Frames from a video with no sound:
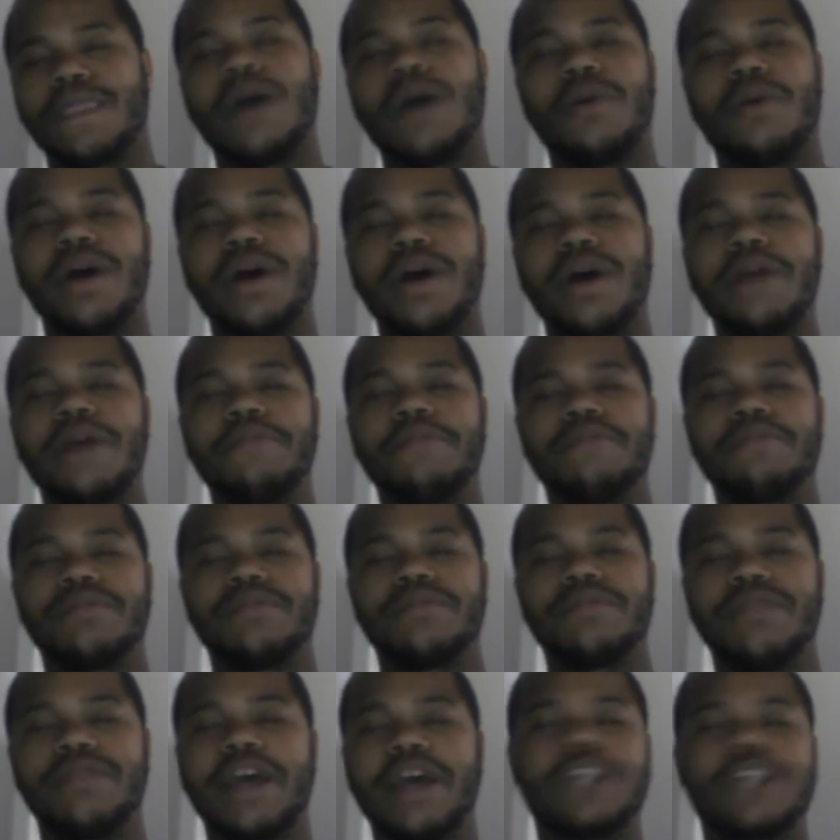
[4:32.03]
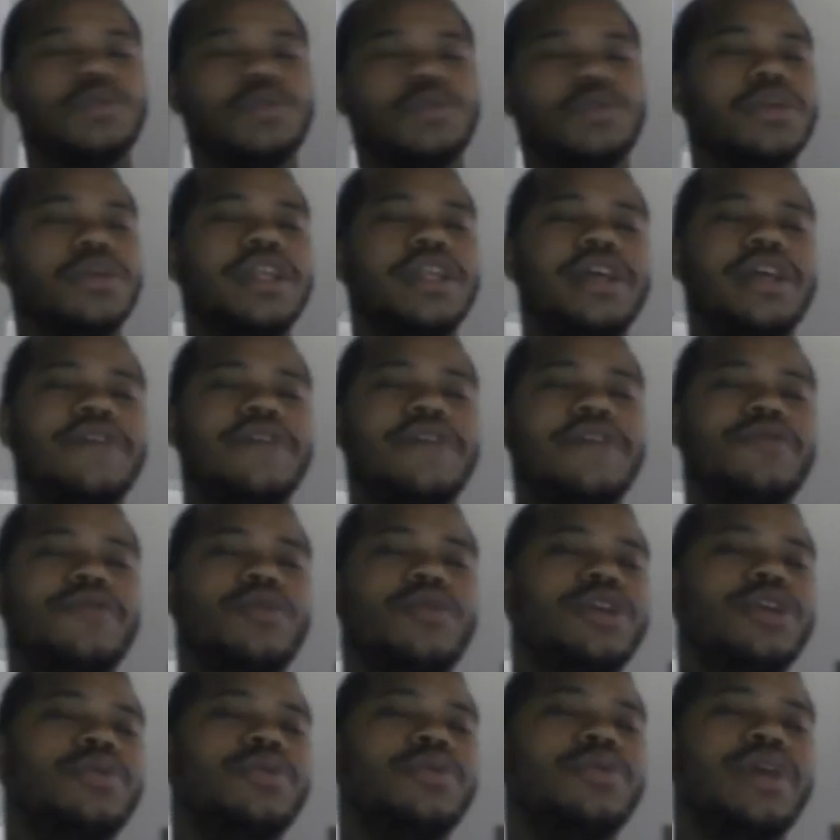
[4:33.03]
All right, that's really
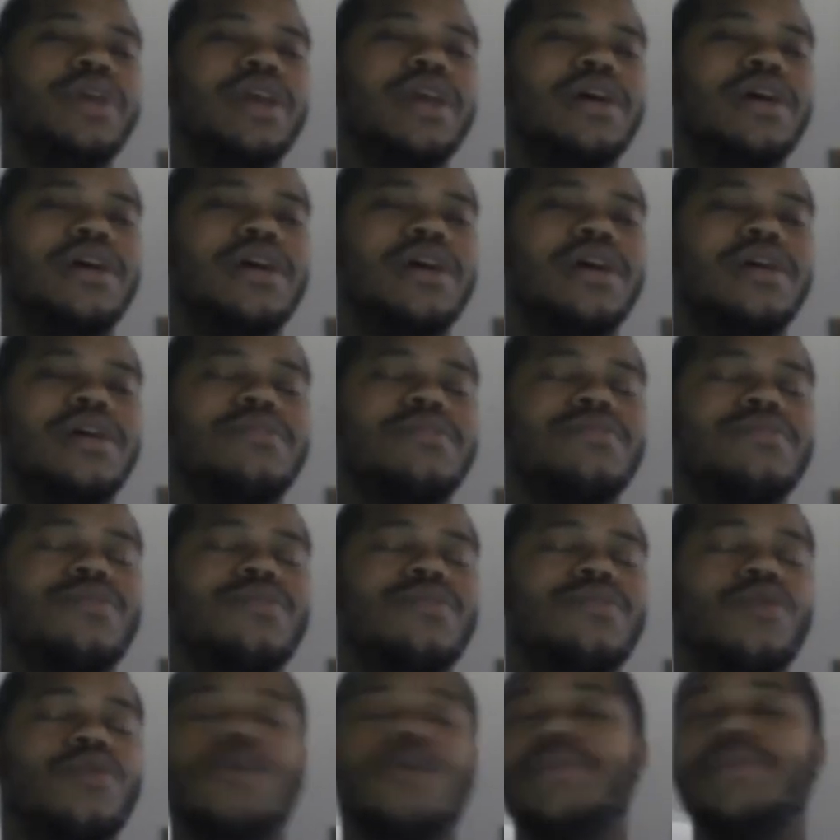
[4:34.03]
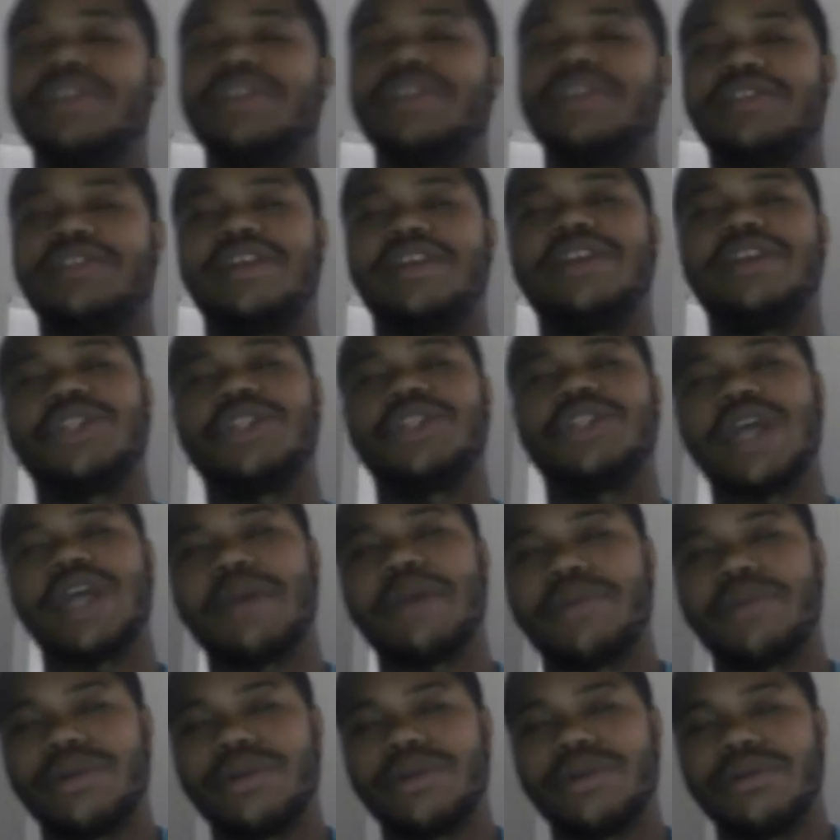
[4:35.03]
even where you get Romans the 10th
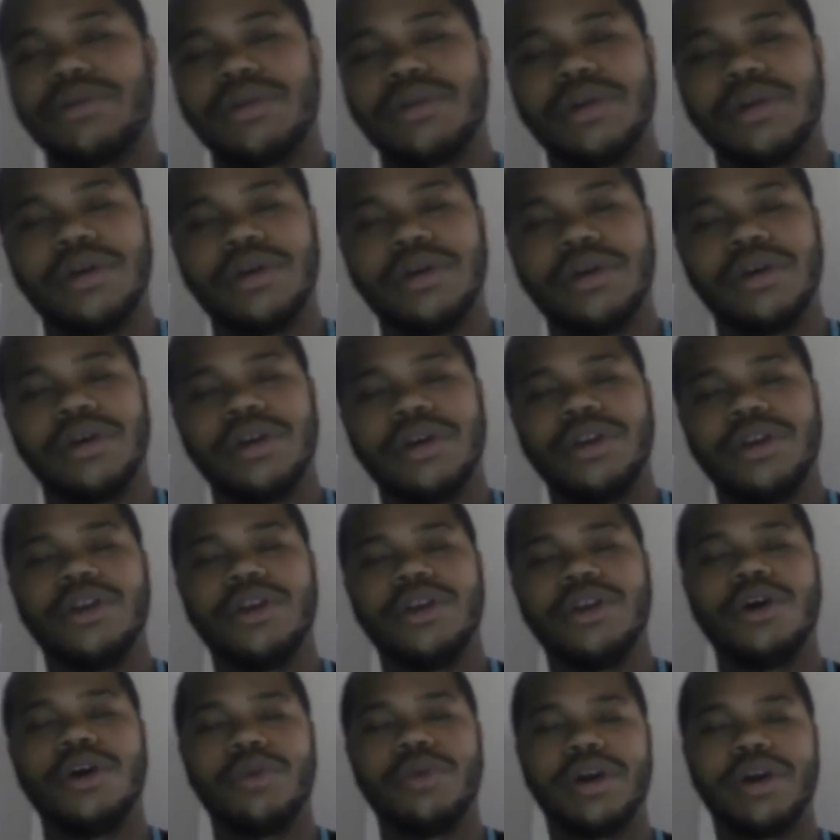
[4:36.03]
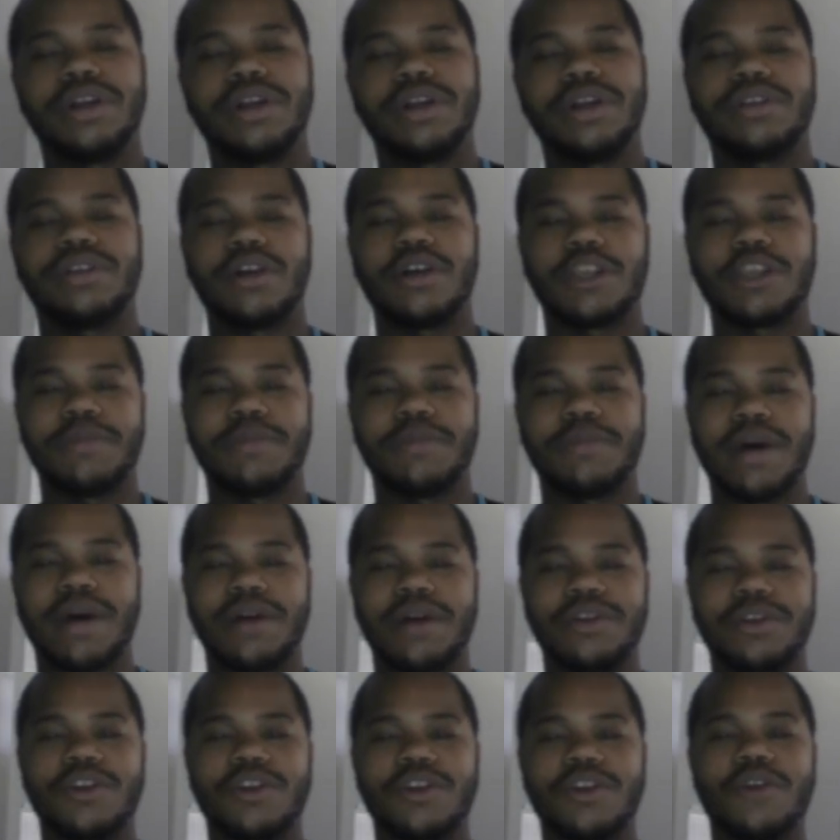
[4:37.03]
chapter, where it talked
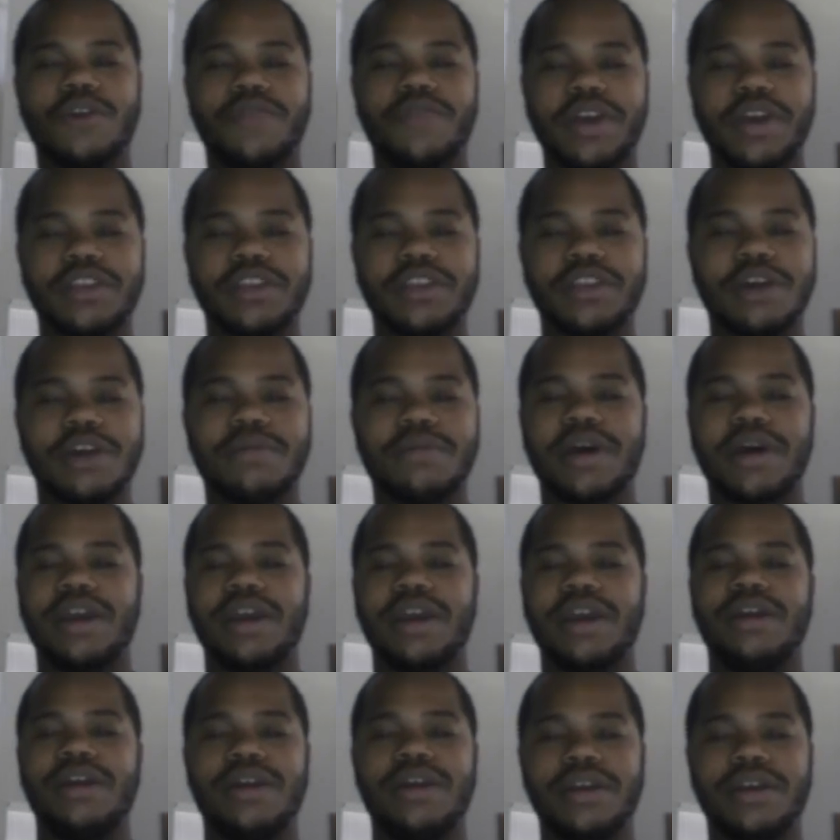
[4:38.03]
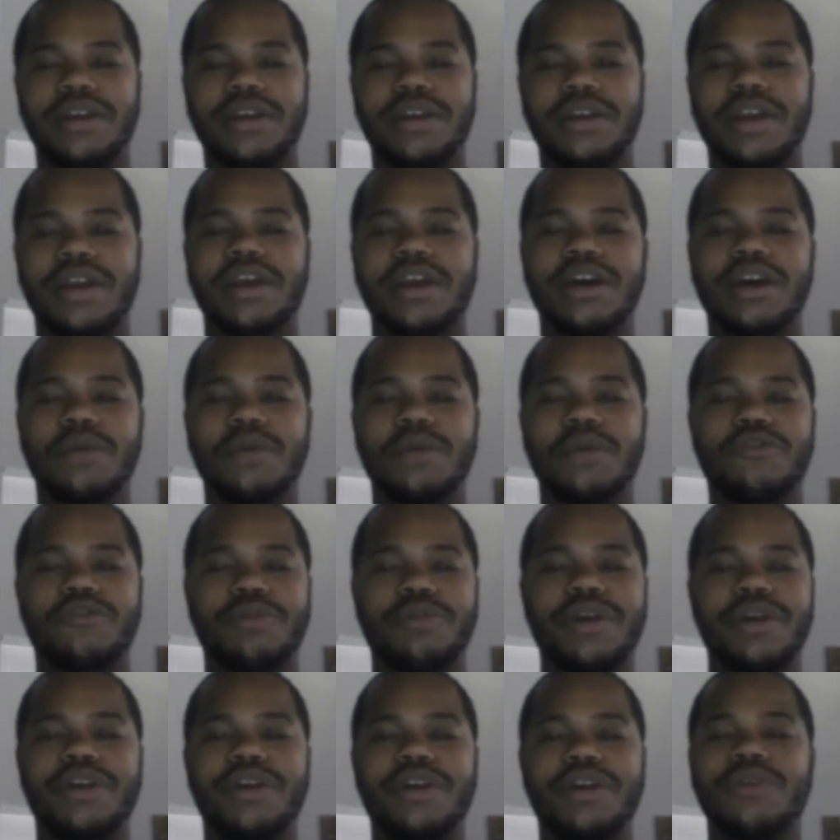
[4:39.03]
about faith come by hearing, and that comes
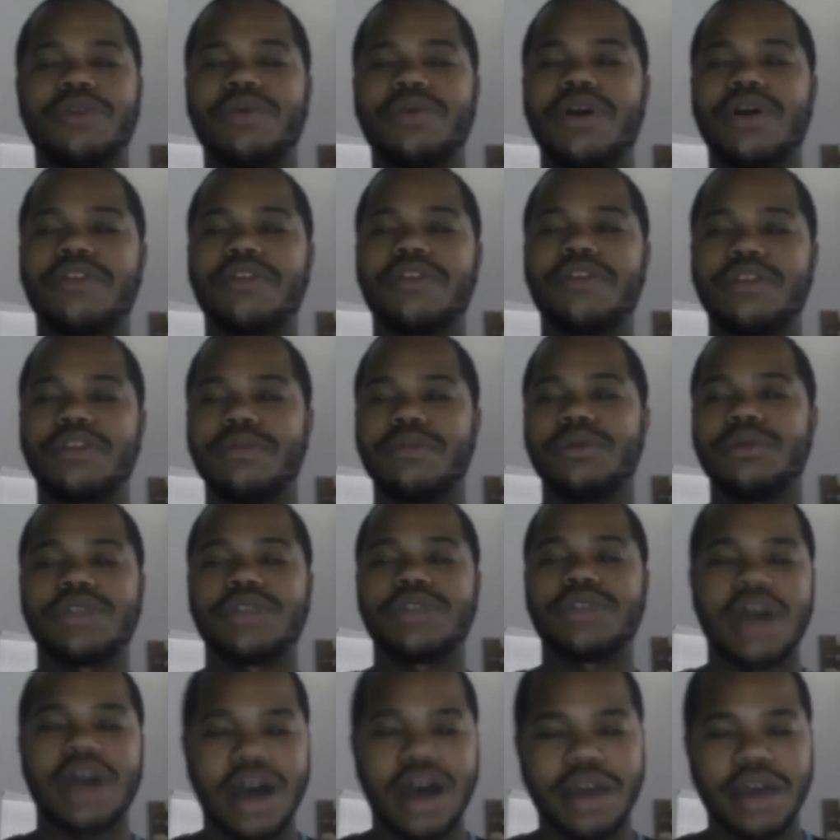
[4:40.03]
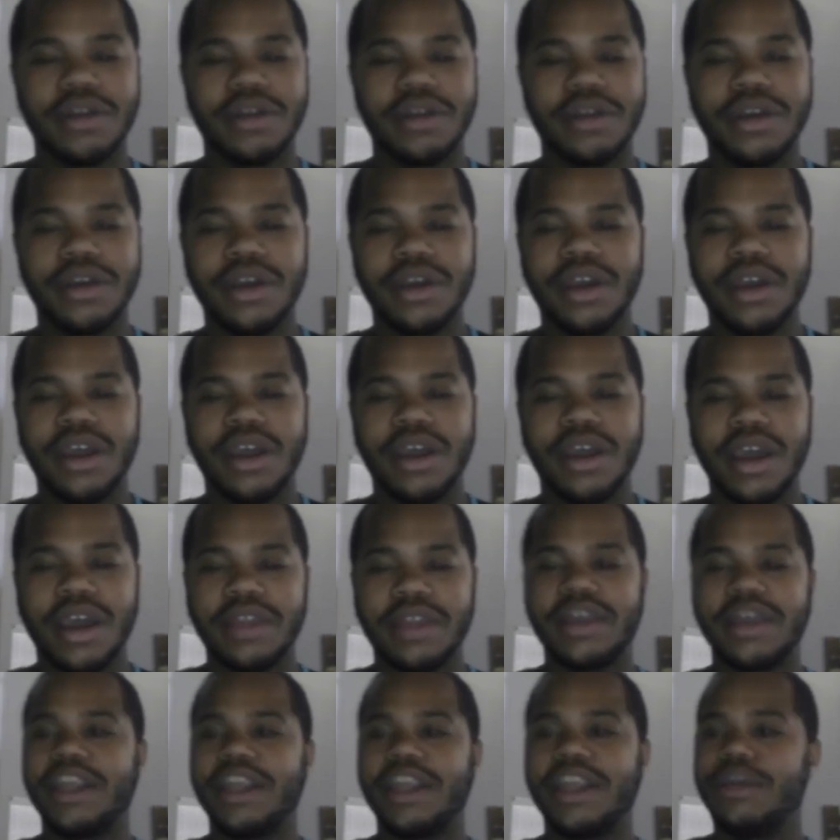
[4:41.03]
from hearing the word of the Most High.
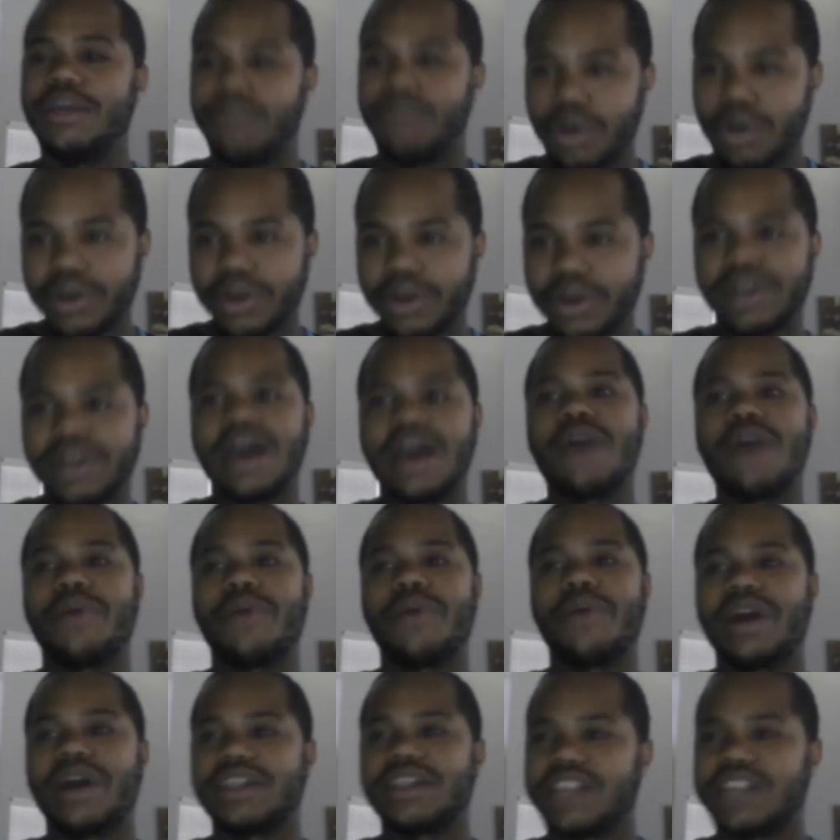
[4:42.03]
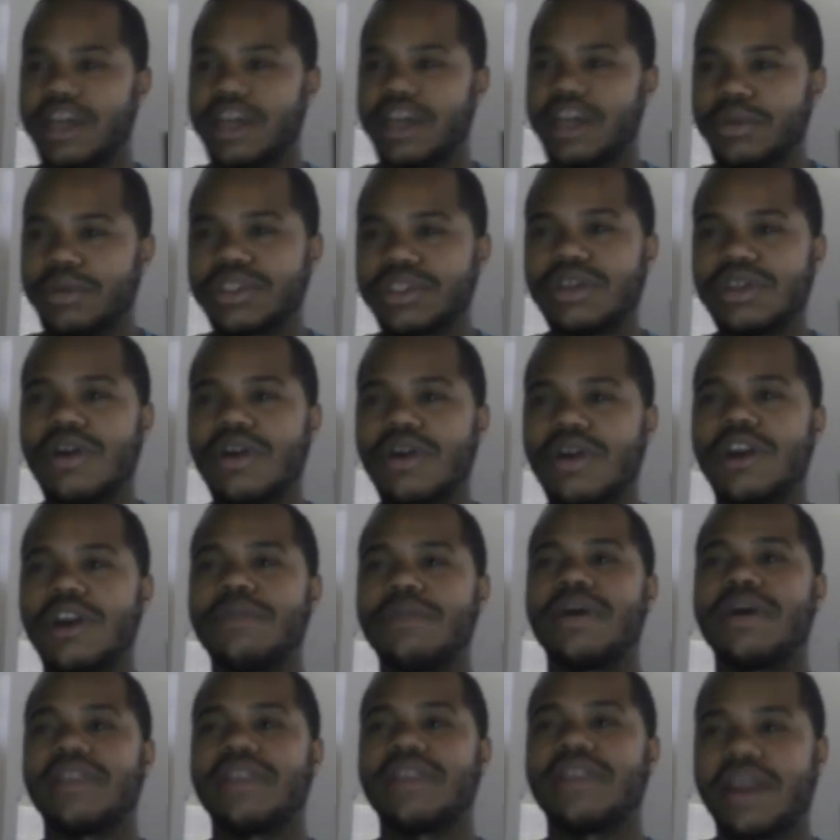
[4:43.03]
And then he broke it down what Isaiah was
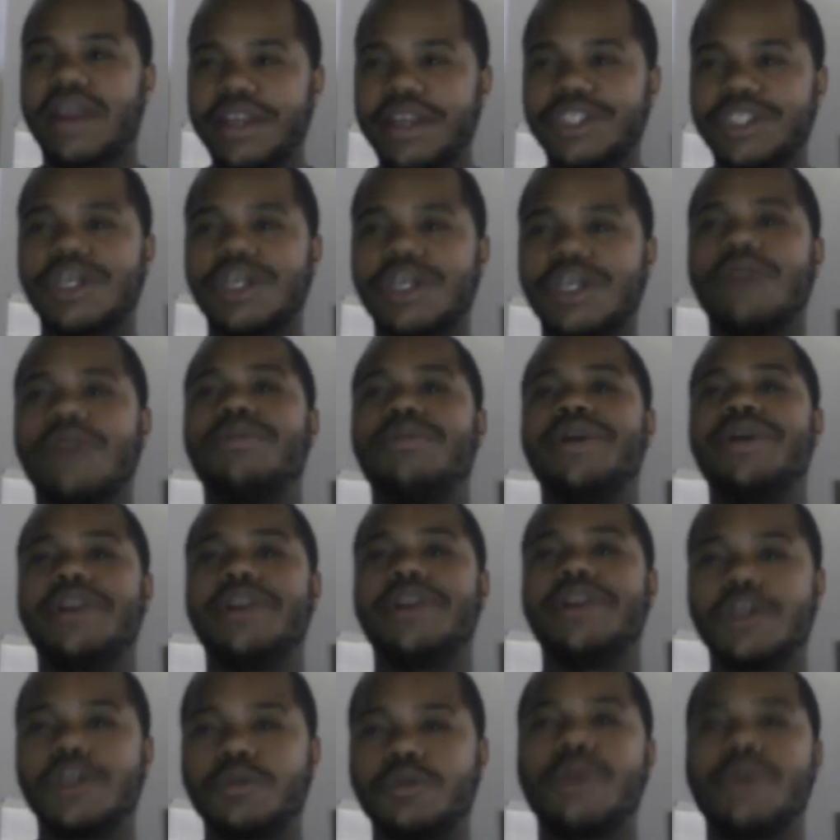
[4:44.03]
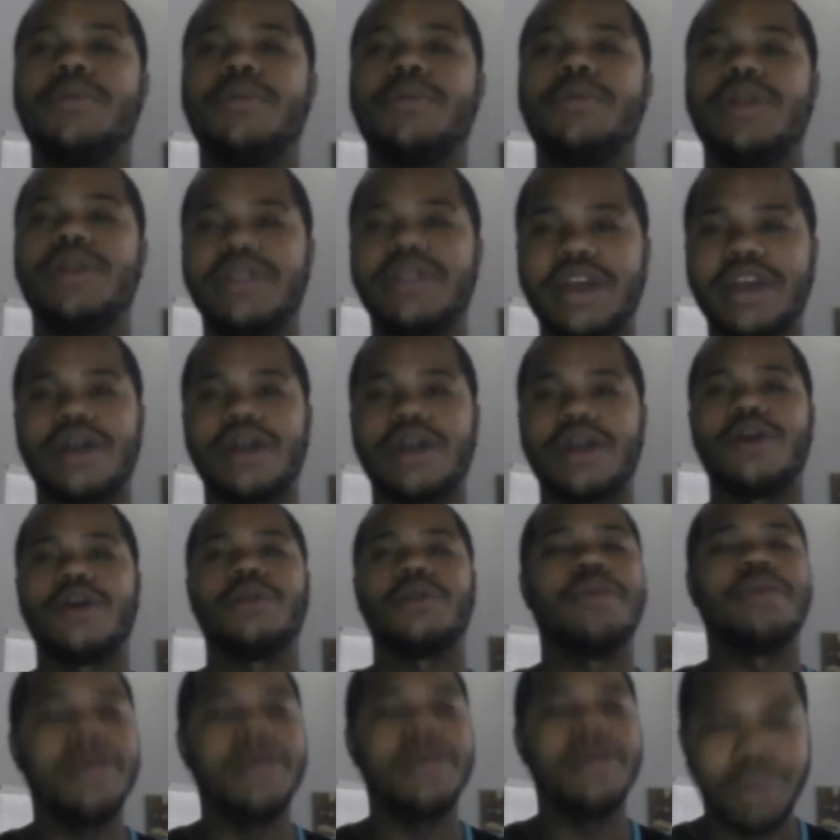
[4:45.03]
talking about, that he shall bring those people in that
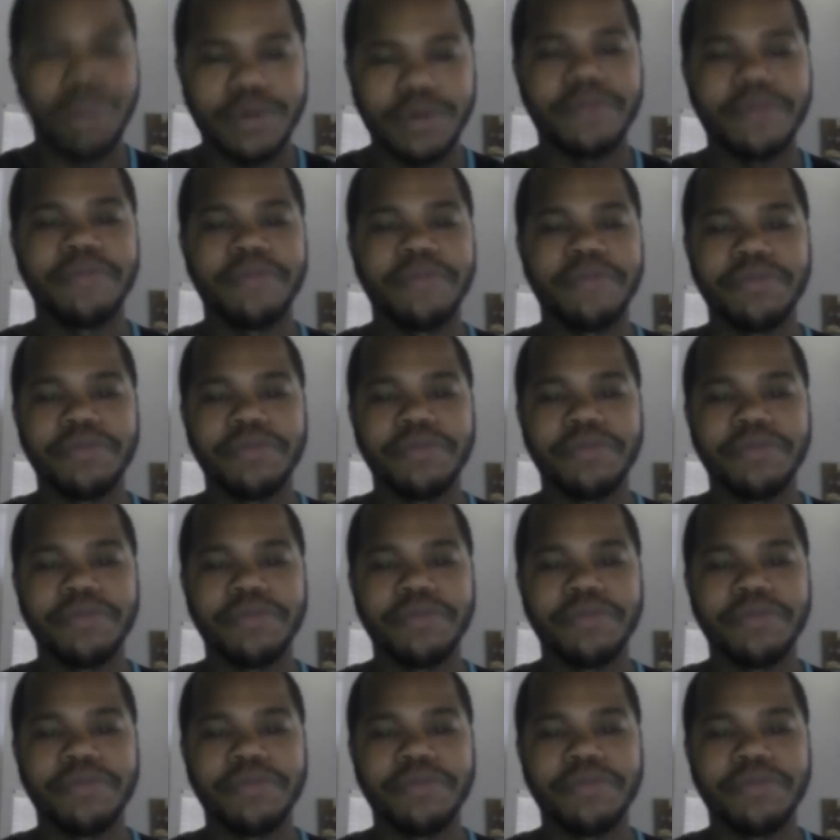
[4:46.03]
aren't a people.